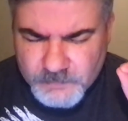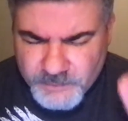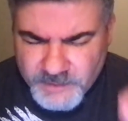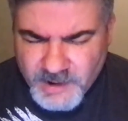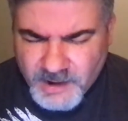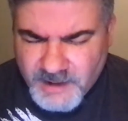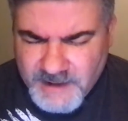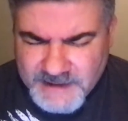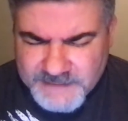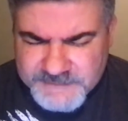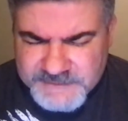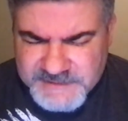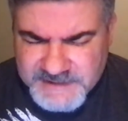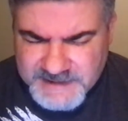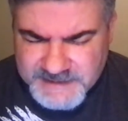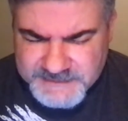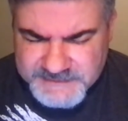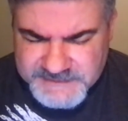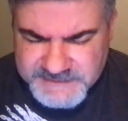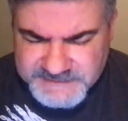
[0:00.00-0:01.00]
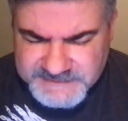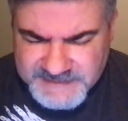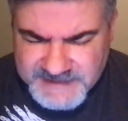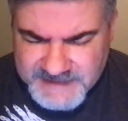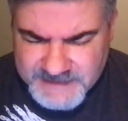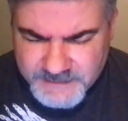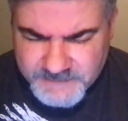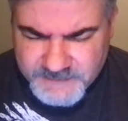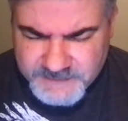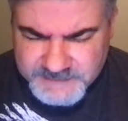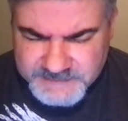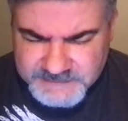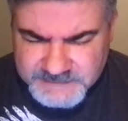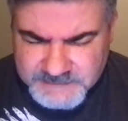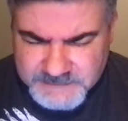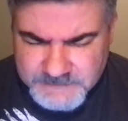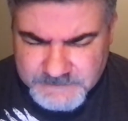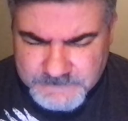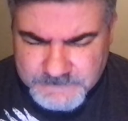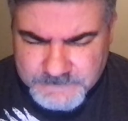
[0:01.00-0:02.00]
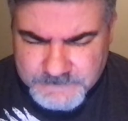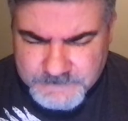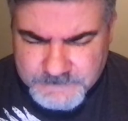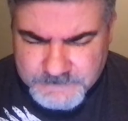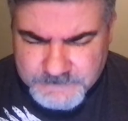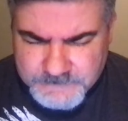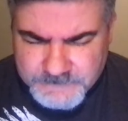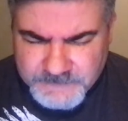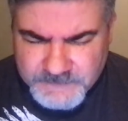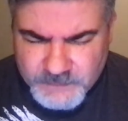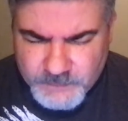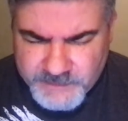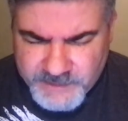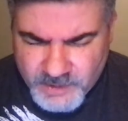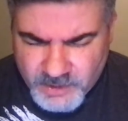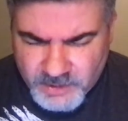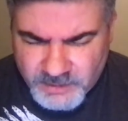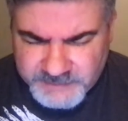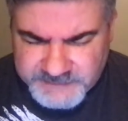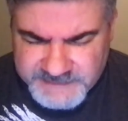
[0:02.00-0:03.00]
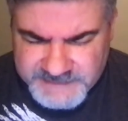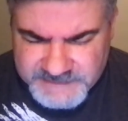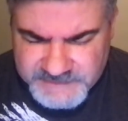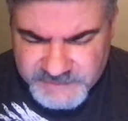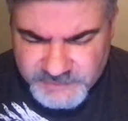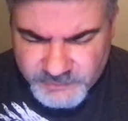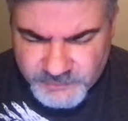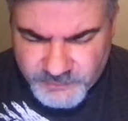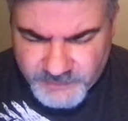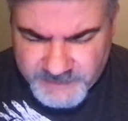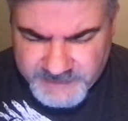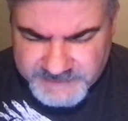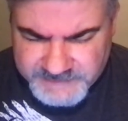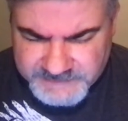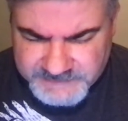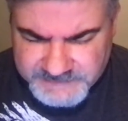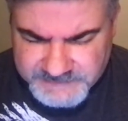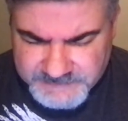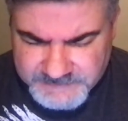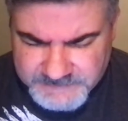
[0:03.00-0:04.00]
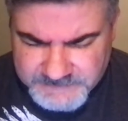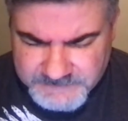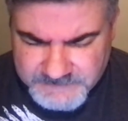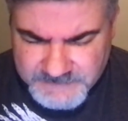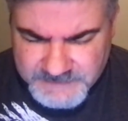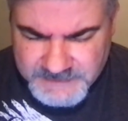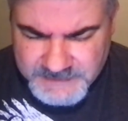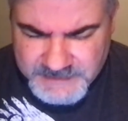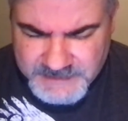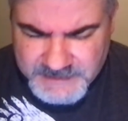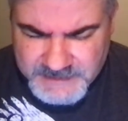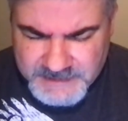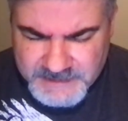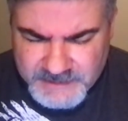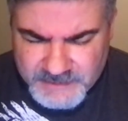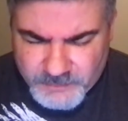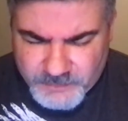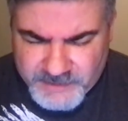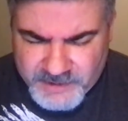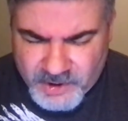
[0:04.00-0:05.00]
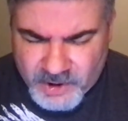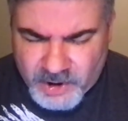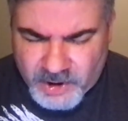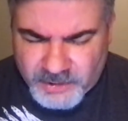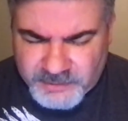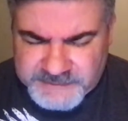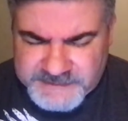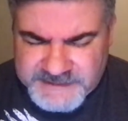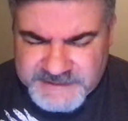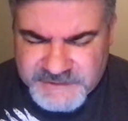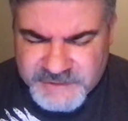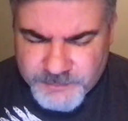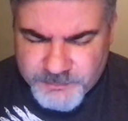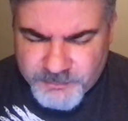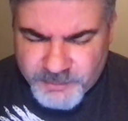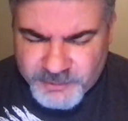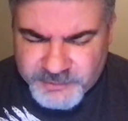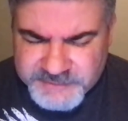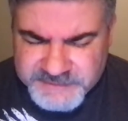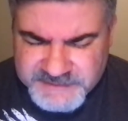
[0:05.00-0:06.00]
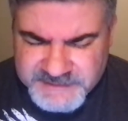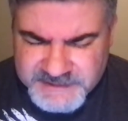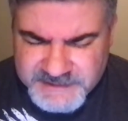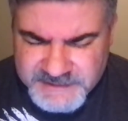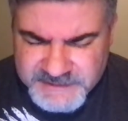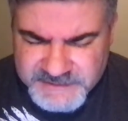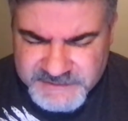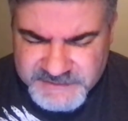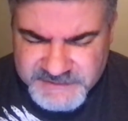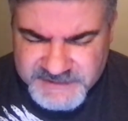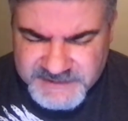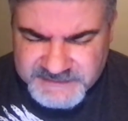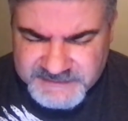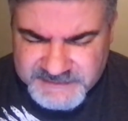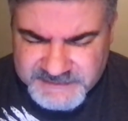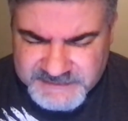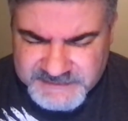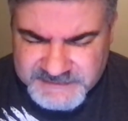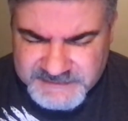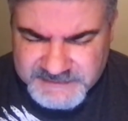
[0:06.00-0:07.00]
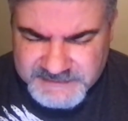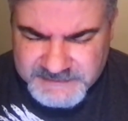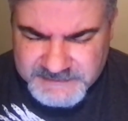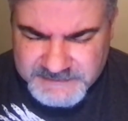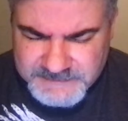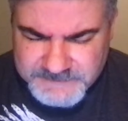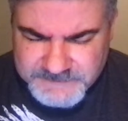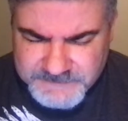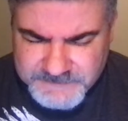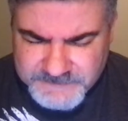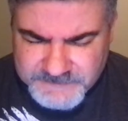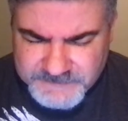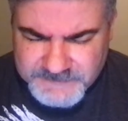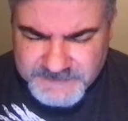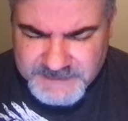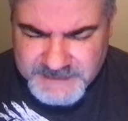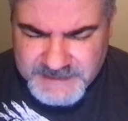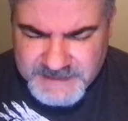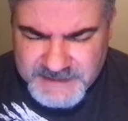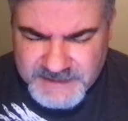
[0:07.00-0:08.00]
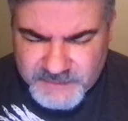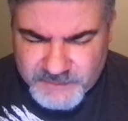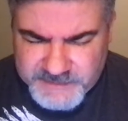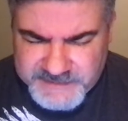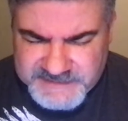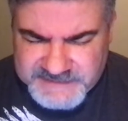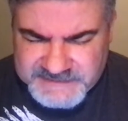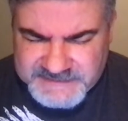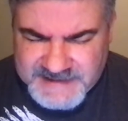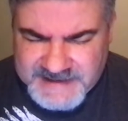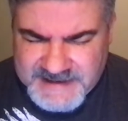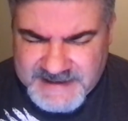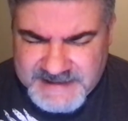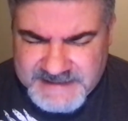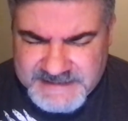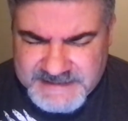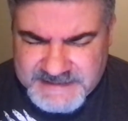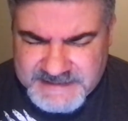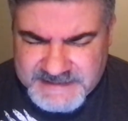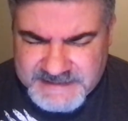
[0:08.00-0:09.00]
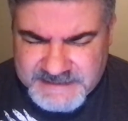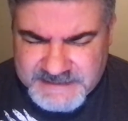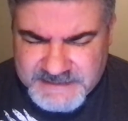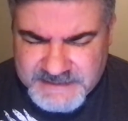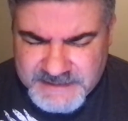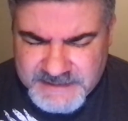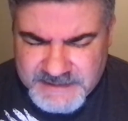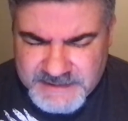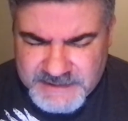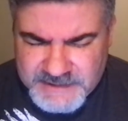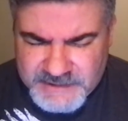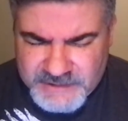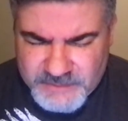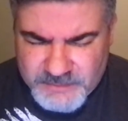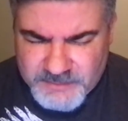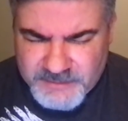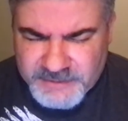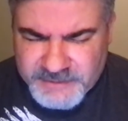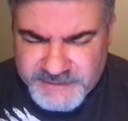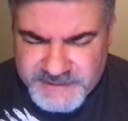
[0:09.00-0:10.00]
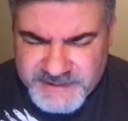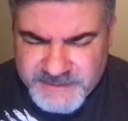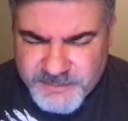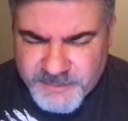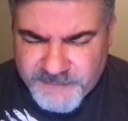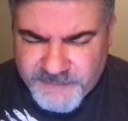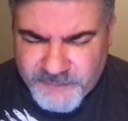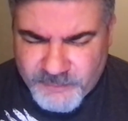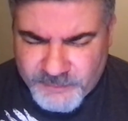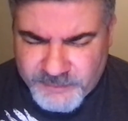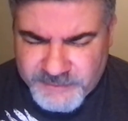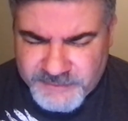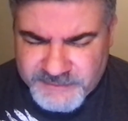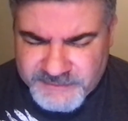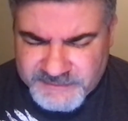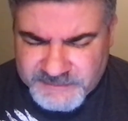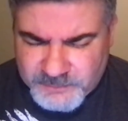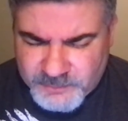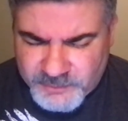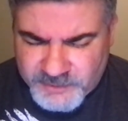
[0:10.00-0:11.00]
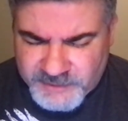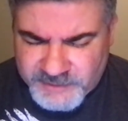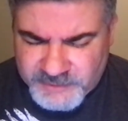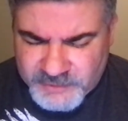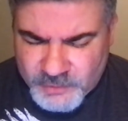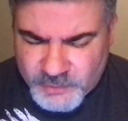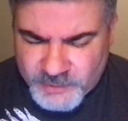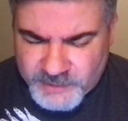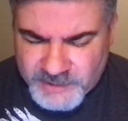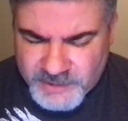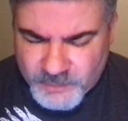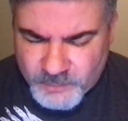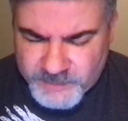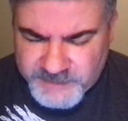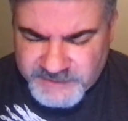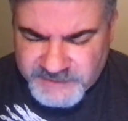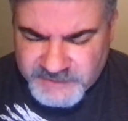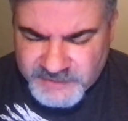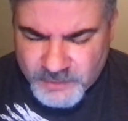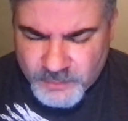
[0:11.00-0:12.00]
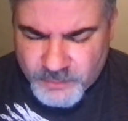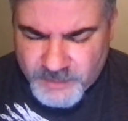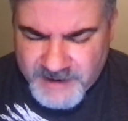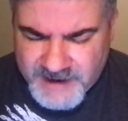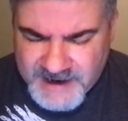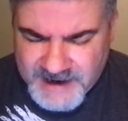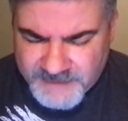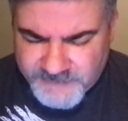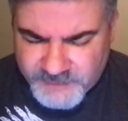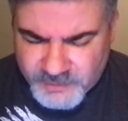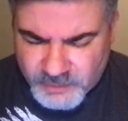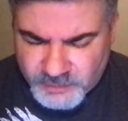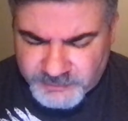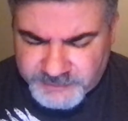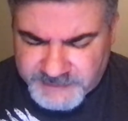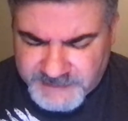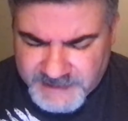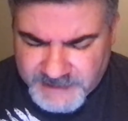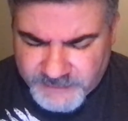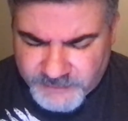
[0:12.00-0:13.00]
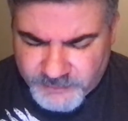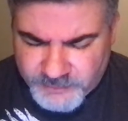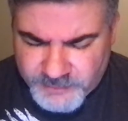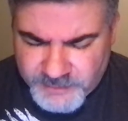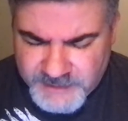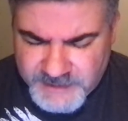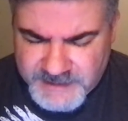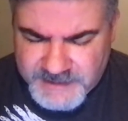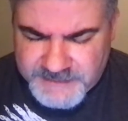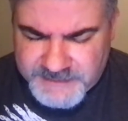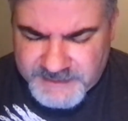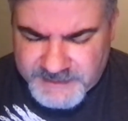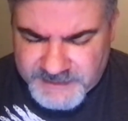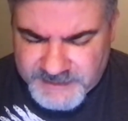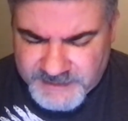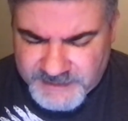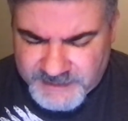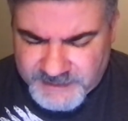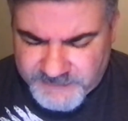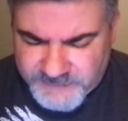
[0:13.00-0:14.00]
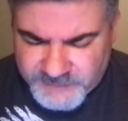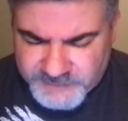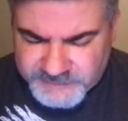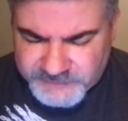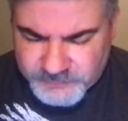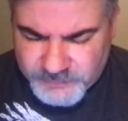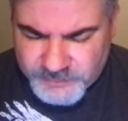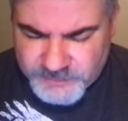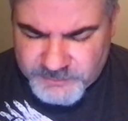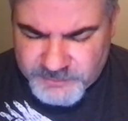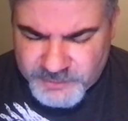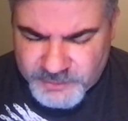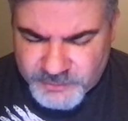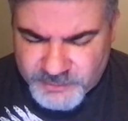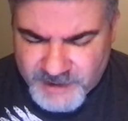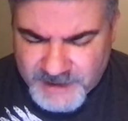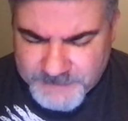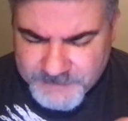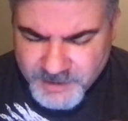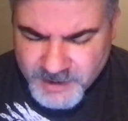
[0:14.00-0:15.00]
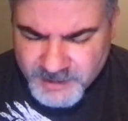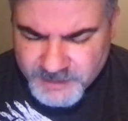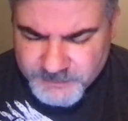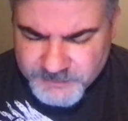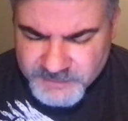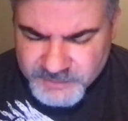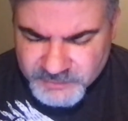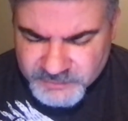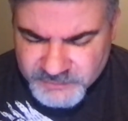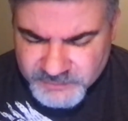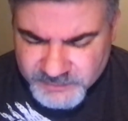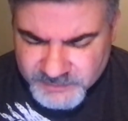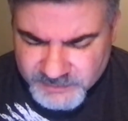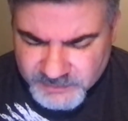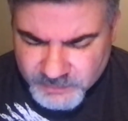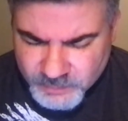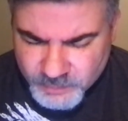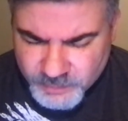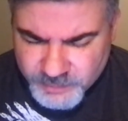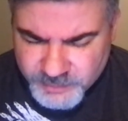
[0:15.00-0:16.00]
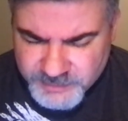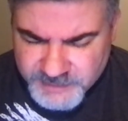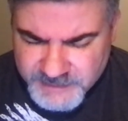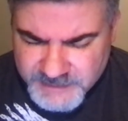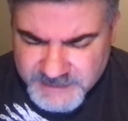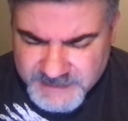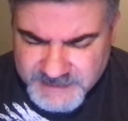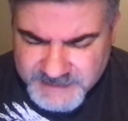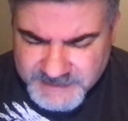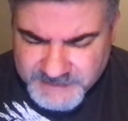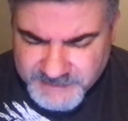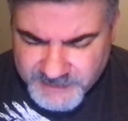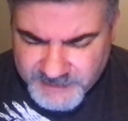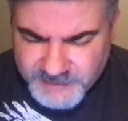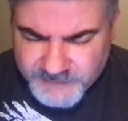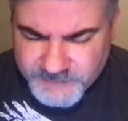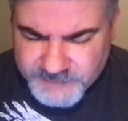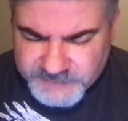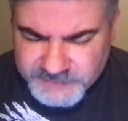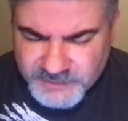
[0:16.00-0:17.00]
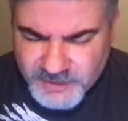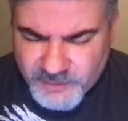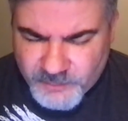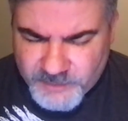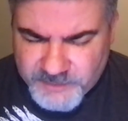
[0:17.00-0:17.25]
We all have challenges ahead of us. We all need your grace. We all need your mercy, Jesus. We stand in humility before you this morning, knowing that we don't have it all together, that none of us are immune. I'm not immune to it, Lord. None of us are.